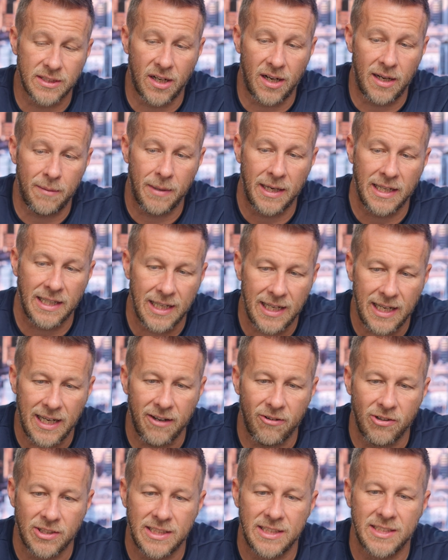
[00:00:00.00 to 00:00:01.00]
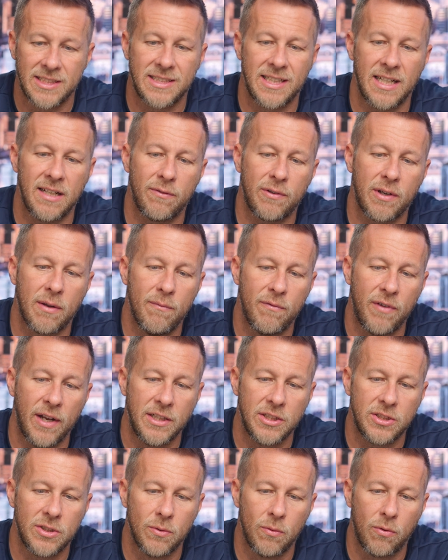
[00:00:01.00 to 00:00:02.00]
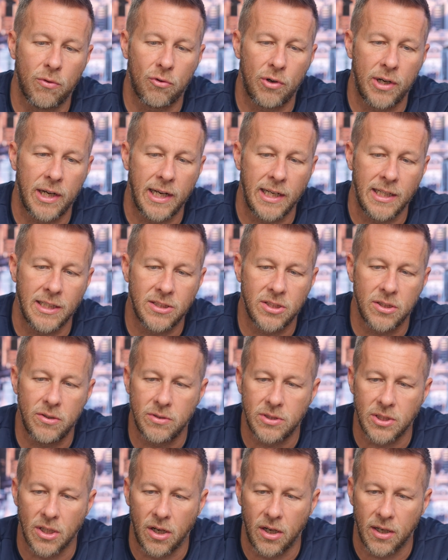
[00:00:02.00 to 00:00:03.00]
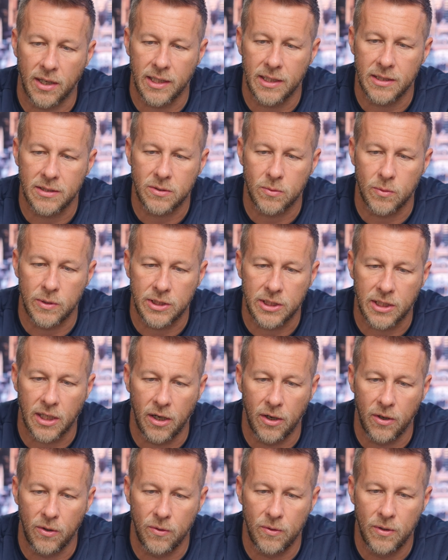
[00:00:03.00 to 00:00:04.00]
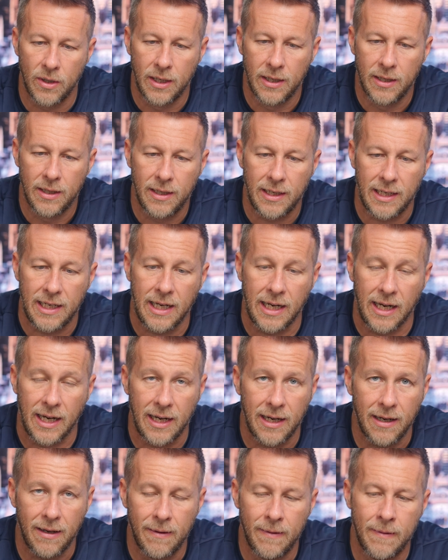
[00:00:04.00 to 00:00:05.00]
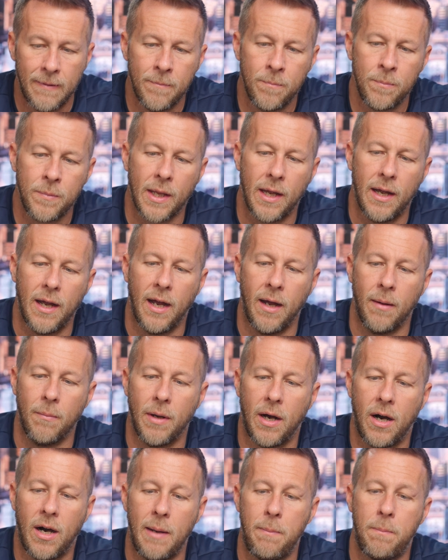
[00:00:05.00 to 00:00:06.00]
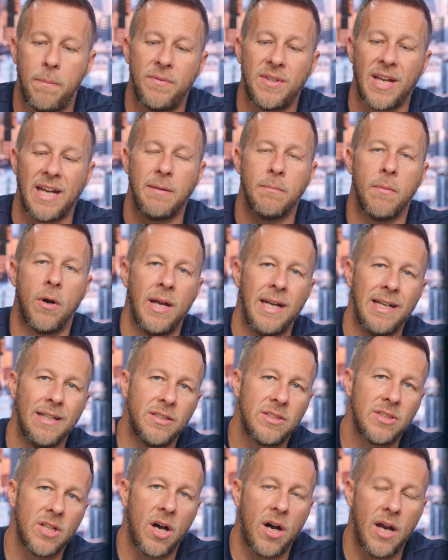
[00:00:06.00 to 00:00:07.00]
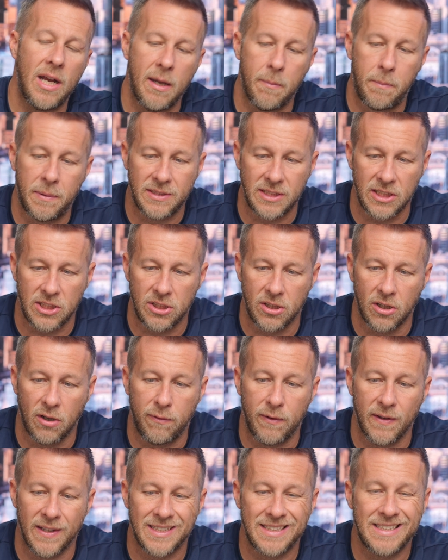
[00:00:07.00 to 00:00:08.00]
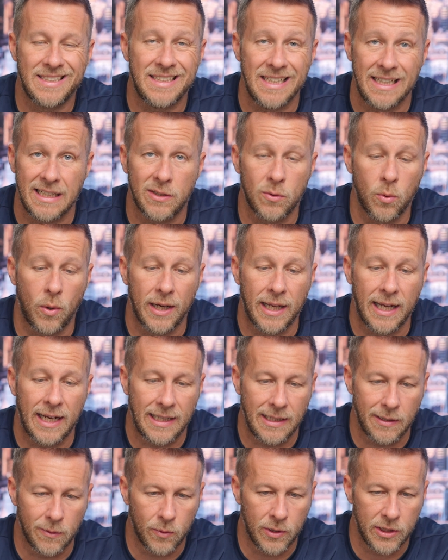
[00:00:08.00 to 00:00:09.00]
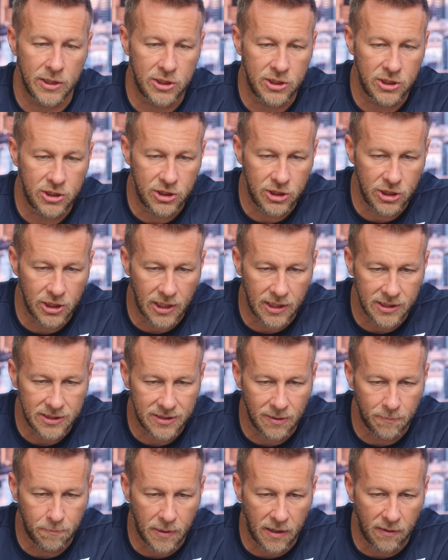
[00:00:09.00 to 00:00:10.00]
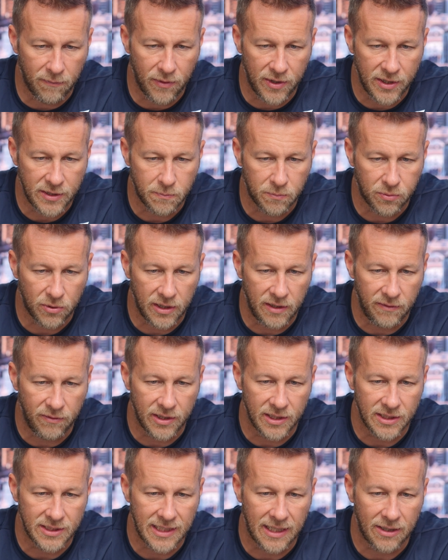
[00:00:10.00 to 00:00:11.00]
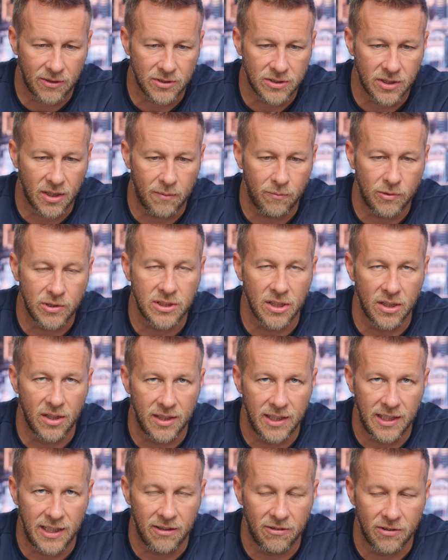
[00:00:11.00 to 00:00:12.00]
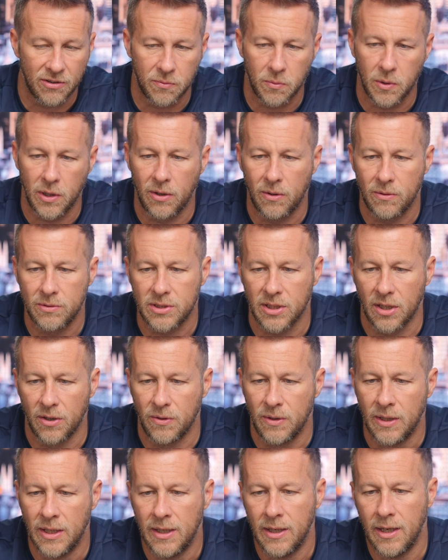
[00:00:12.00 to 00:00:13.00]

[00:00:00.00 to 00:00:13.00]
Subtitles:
that I make here is instead of conventional 382 targets, which go here, I take my entire position off at the 618, which just above this previous outside return here as well. So